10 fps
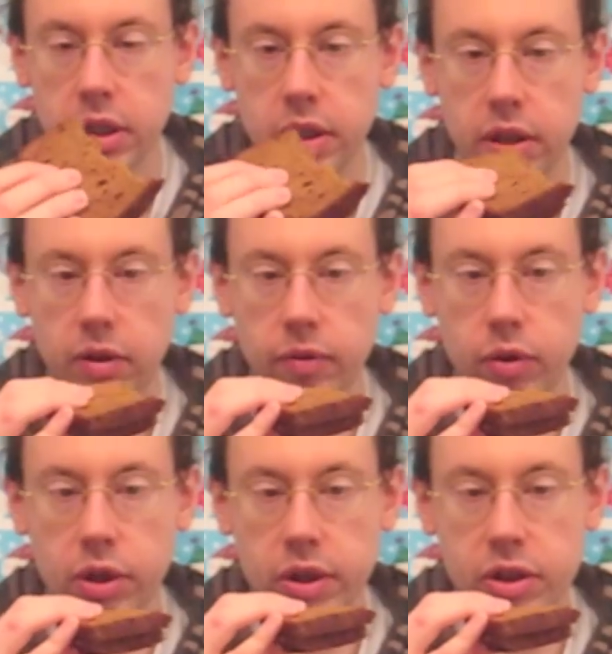It's a
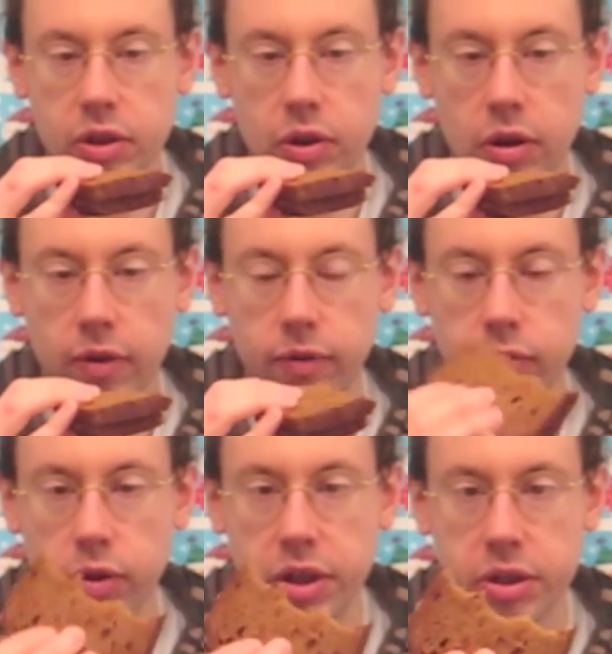very soft,
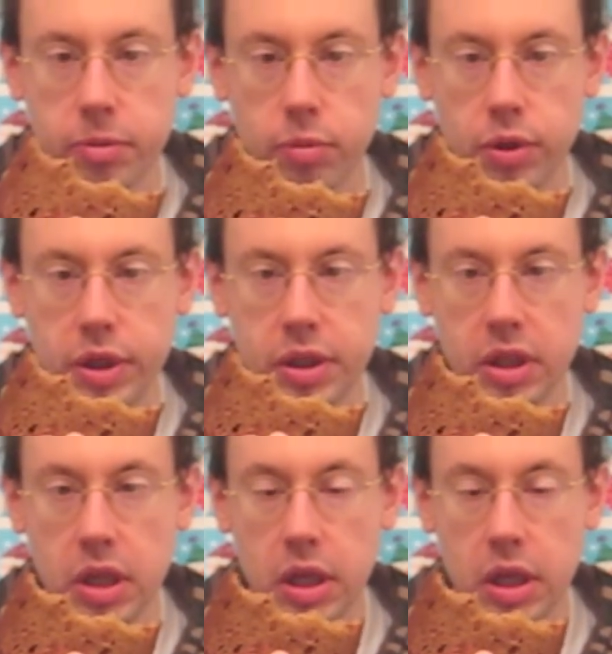fresh bread.